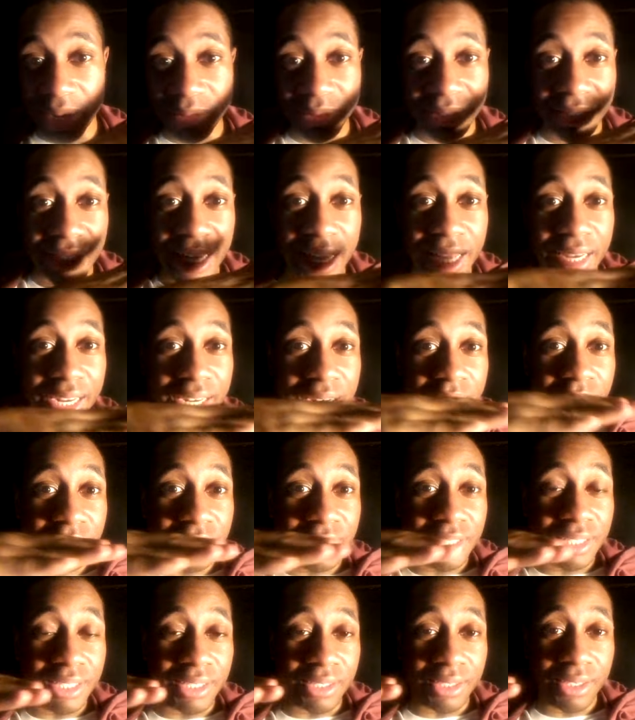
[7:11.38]
and that was it.
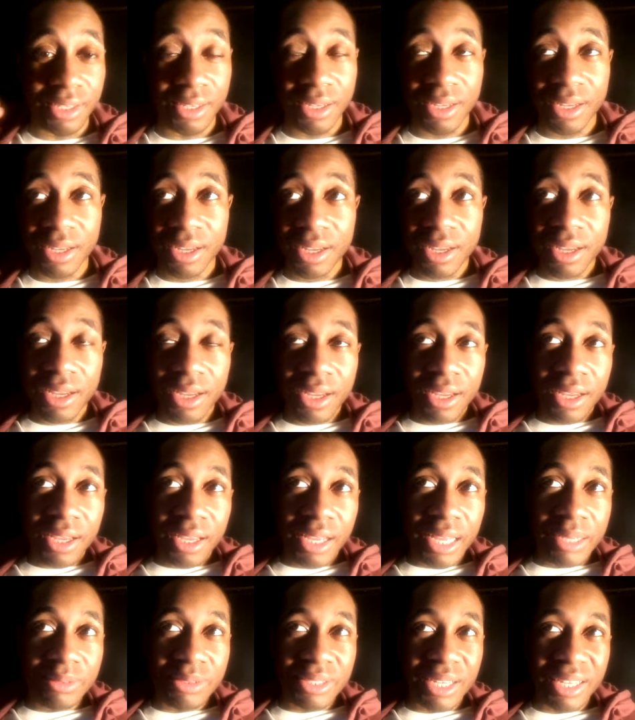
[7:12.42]
And he was like,
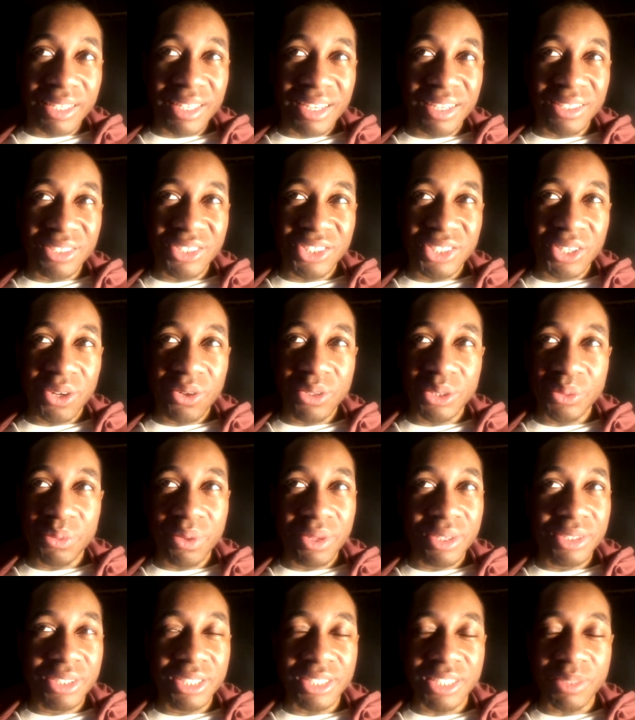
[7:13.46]
yeah, the show is really just
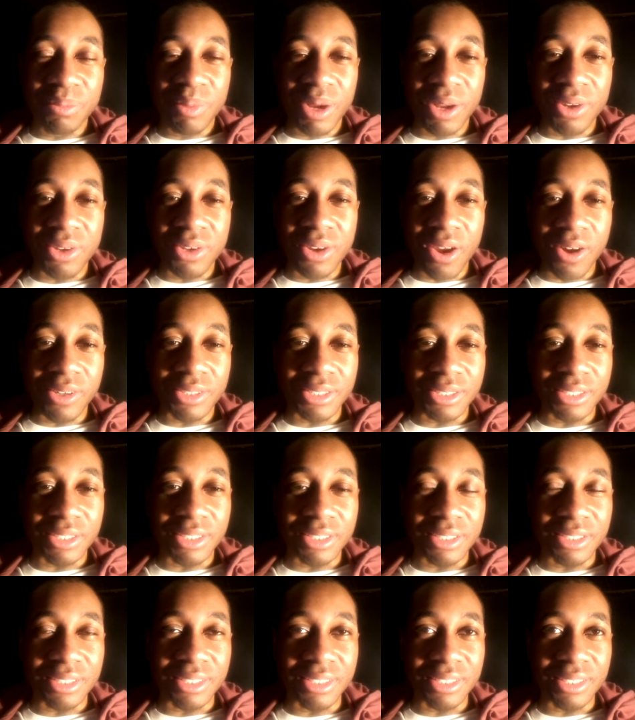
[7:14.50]
about narcissists
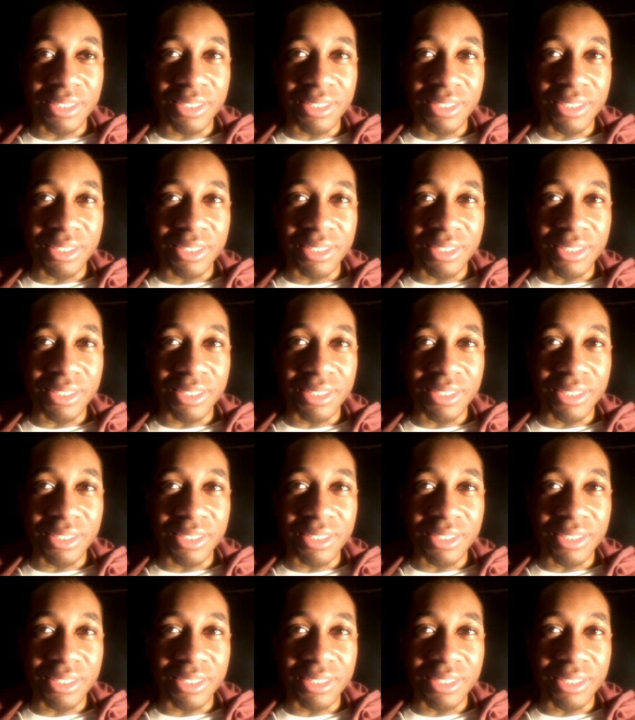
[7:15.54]
and